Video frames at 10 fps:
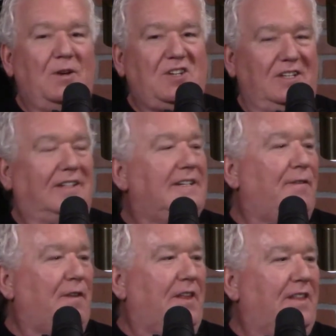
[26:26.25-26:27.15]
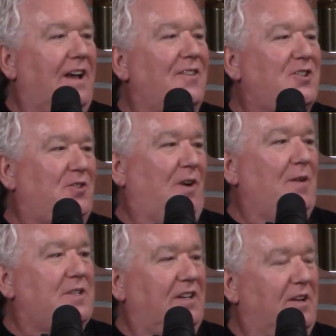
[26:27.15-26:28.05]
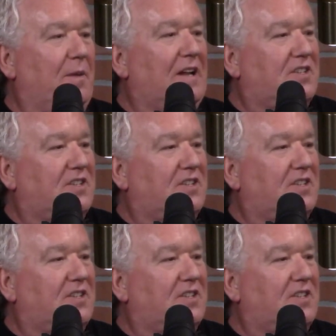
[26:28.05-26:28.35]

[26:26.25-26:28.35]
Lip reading: which is a little different than the other story I was telling you about.